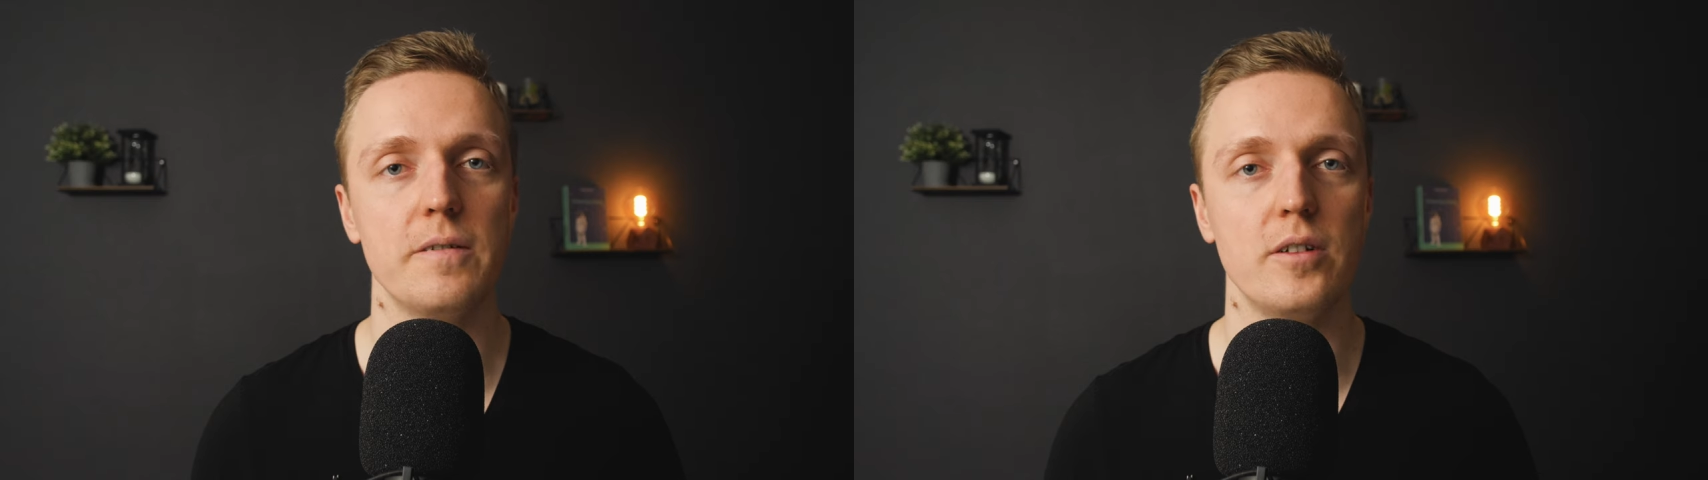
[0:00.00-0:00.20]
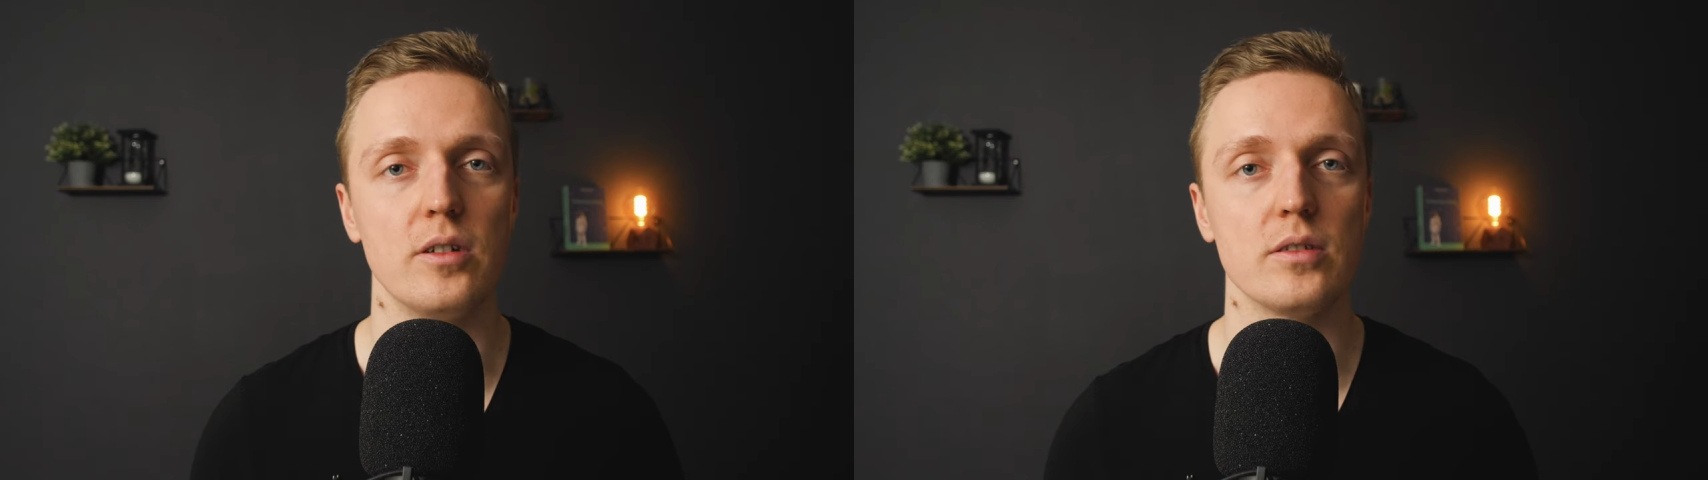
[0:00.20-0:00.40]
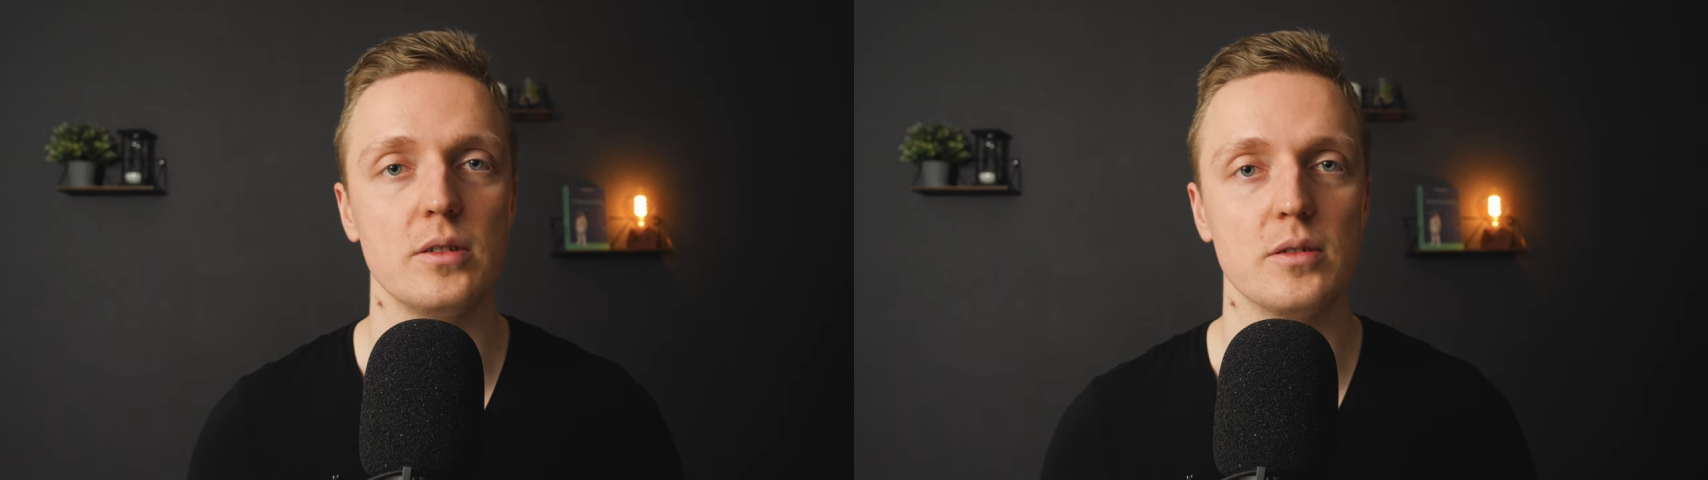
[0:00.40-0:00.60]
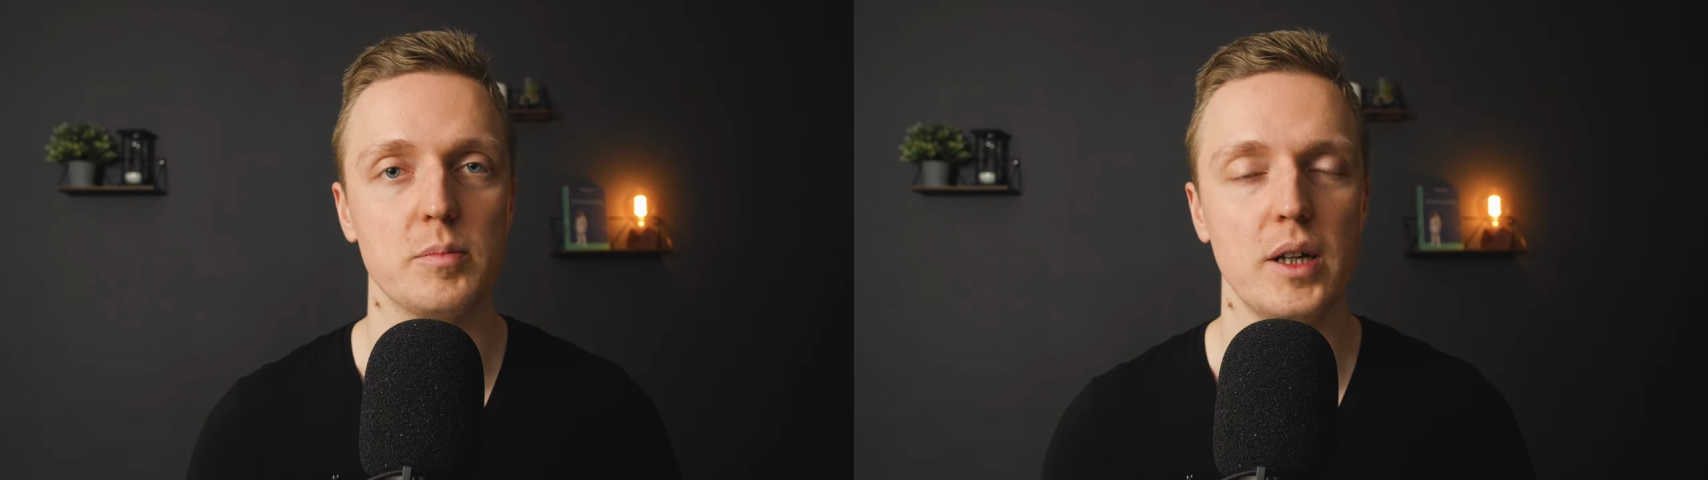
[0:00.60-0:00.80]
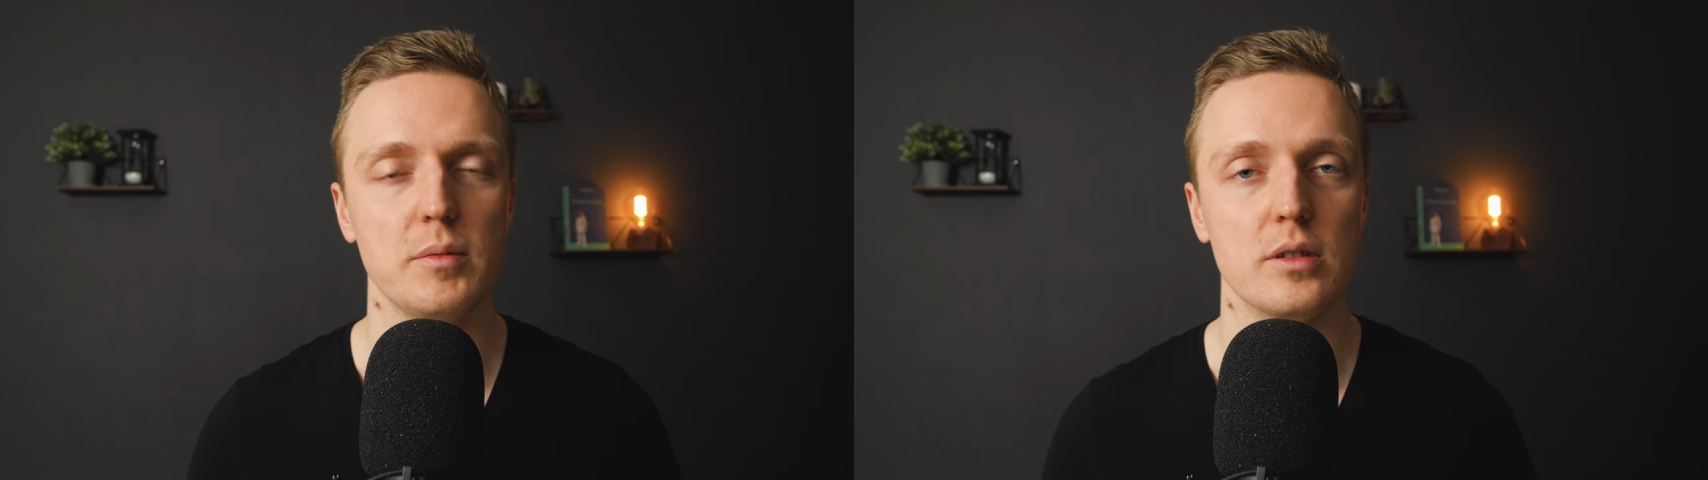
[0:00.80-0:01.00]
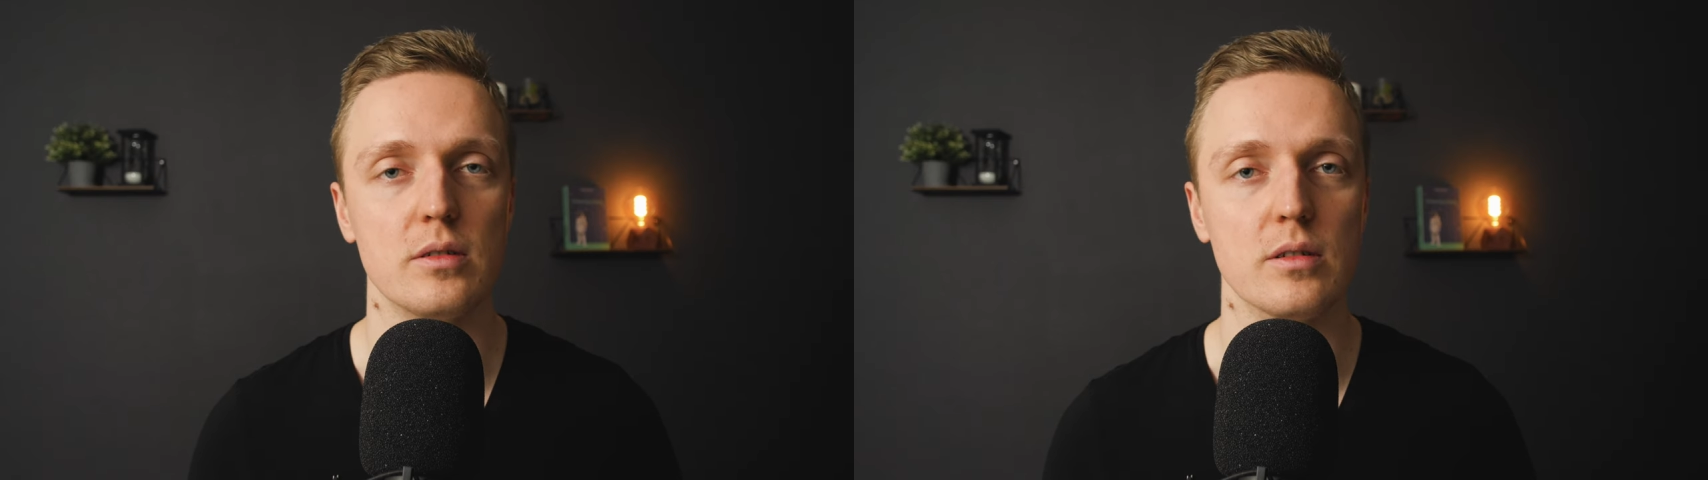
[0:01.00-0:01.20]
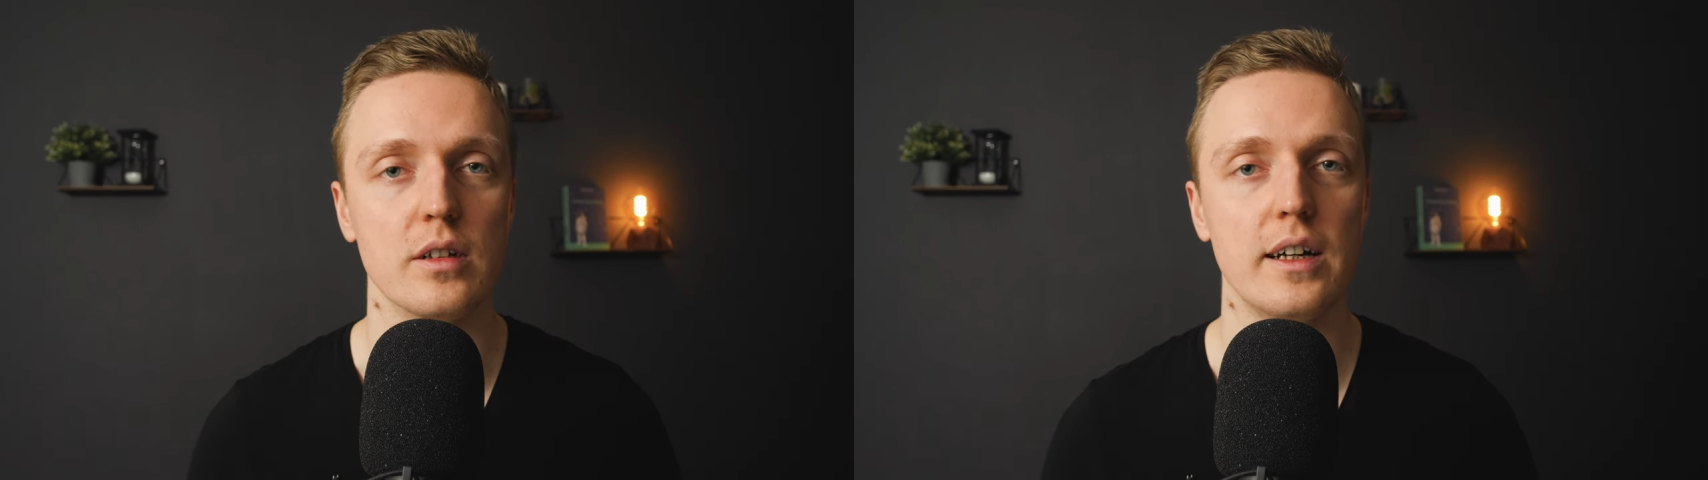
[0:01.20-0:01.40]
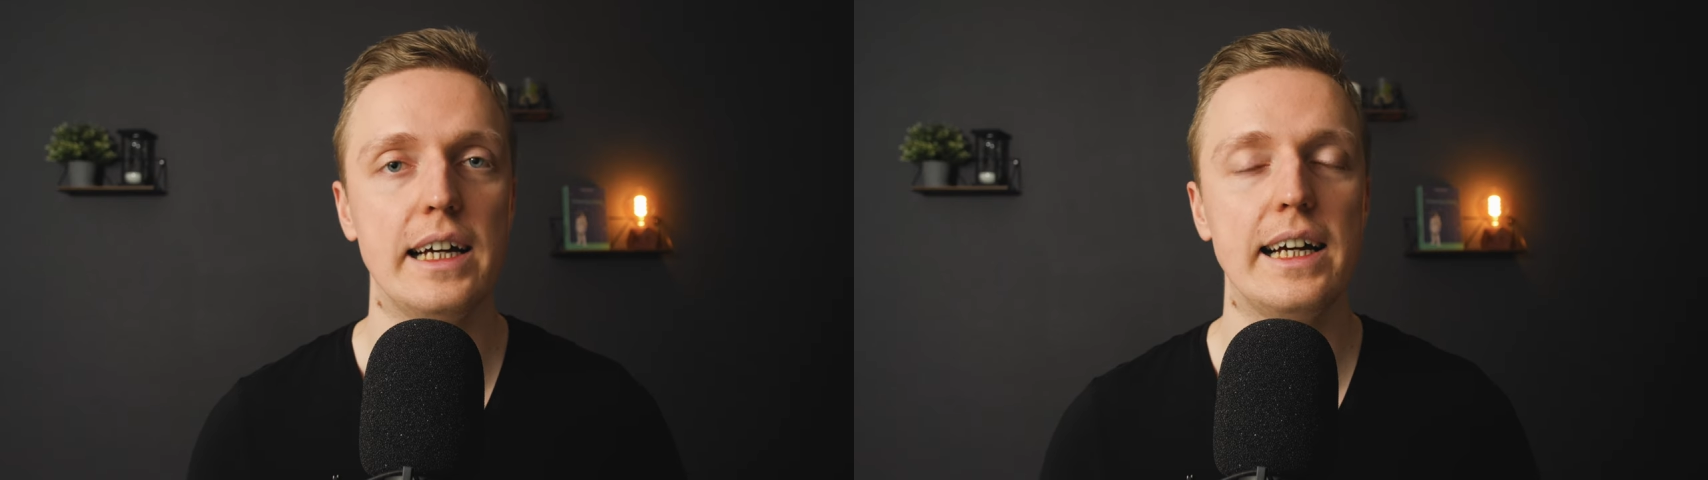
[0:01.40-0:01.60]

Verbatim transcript: first useMemo hook,